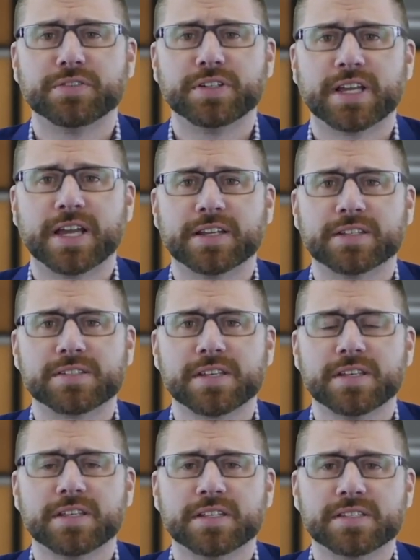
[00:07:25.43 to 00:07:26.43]
uveitis,
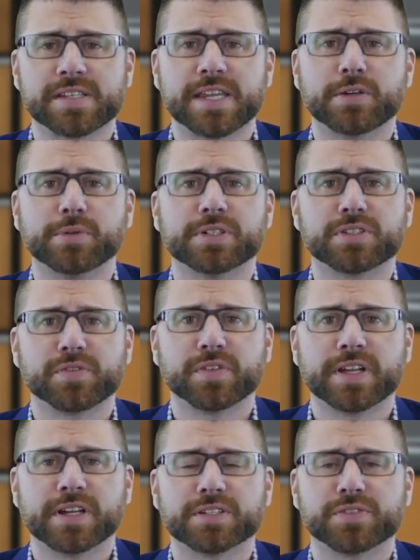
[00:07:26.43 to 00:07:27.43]
this aqueous
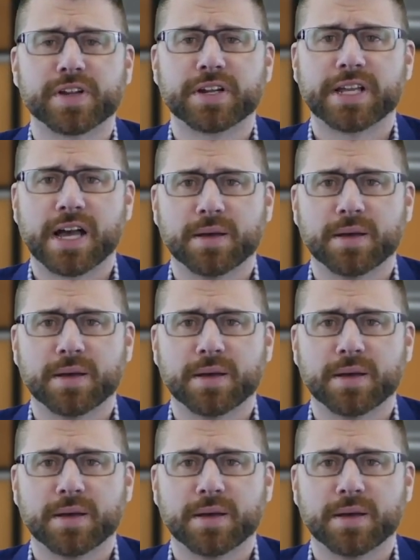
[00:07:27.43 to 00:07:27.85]
flare is very